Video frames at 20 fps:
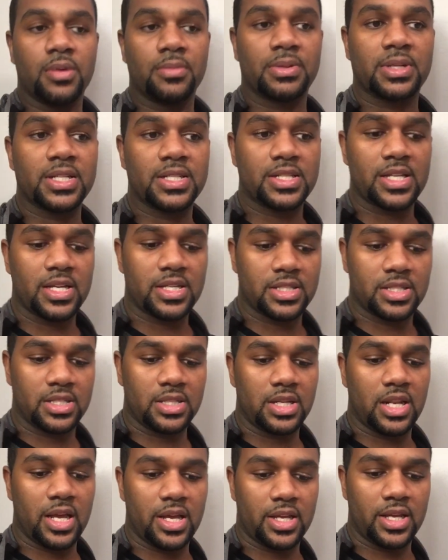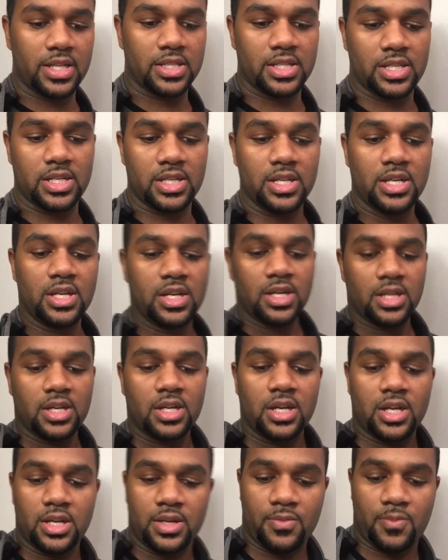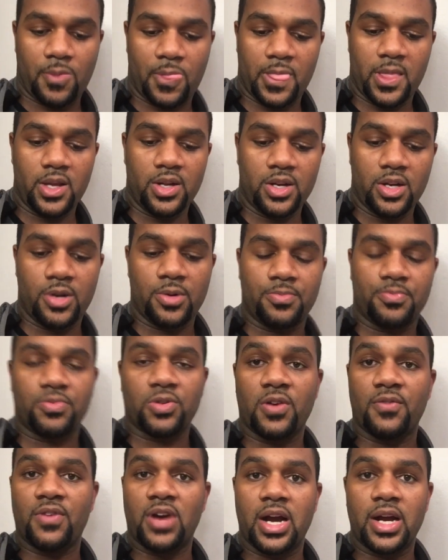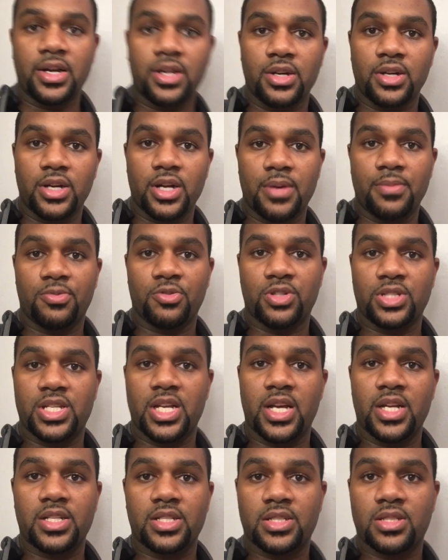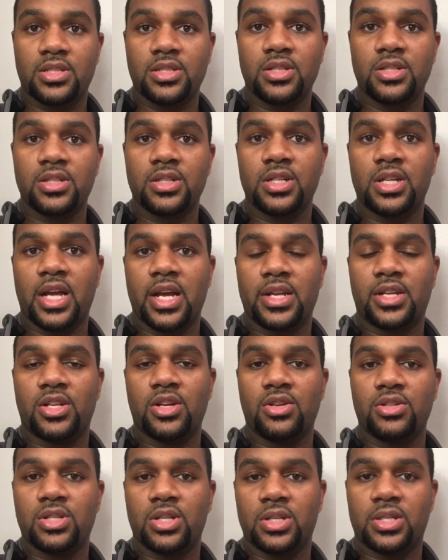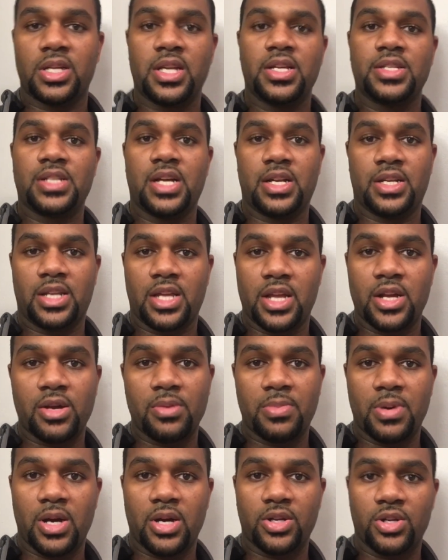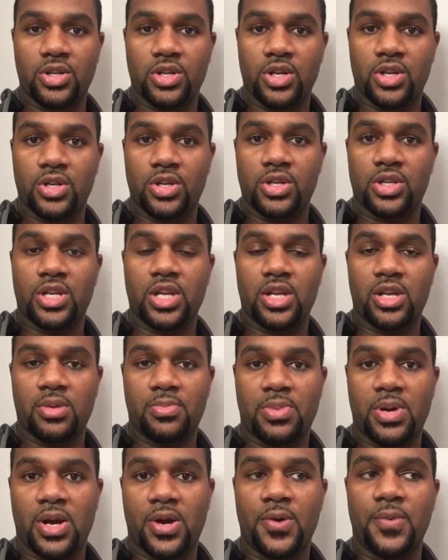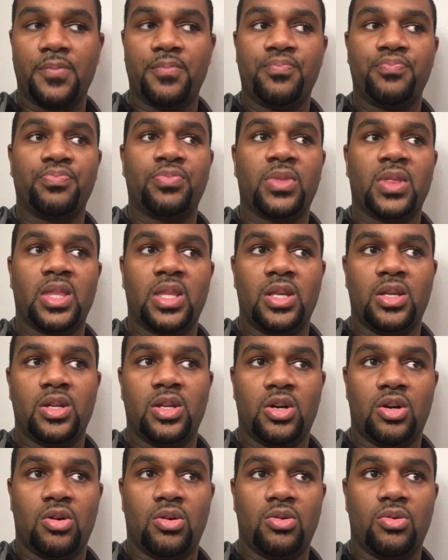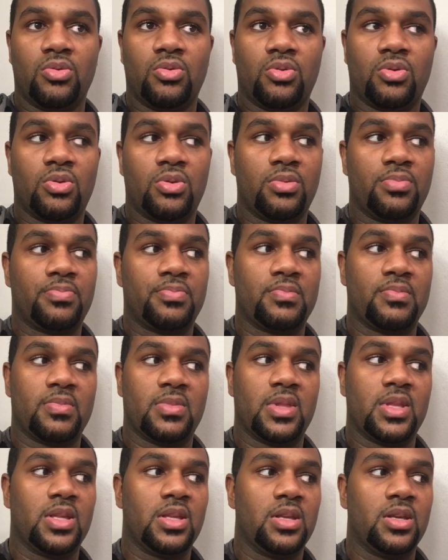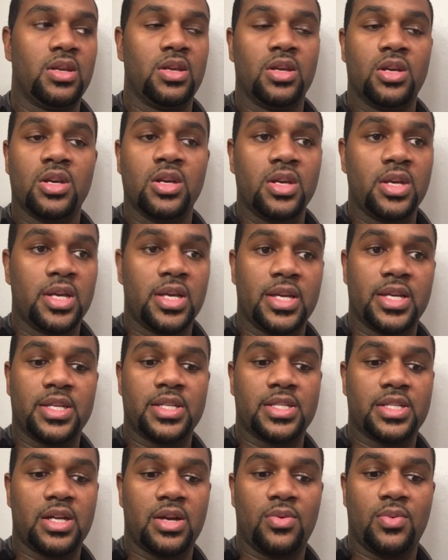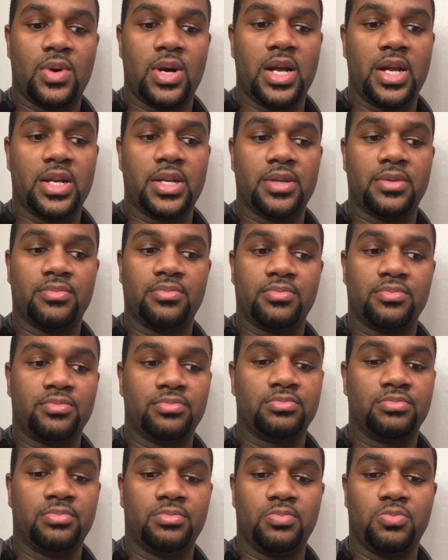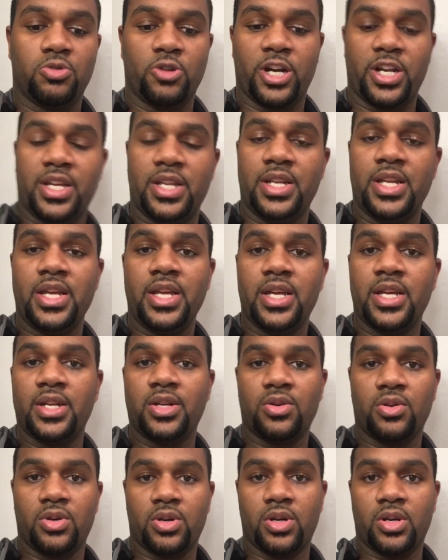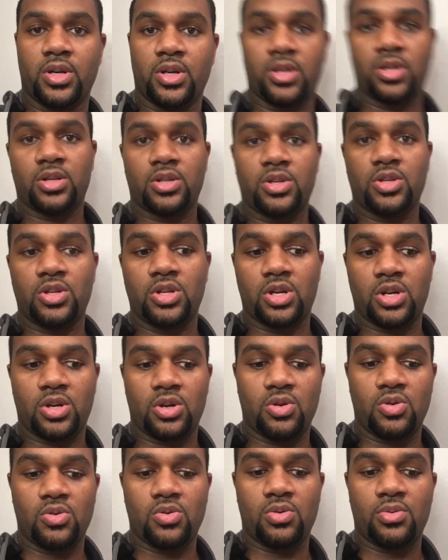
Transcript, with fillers: because um, as like as a you know provider and protector, like those are things I think about. You know, you think about you know is someone breaking in or you know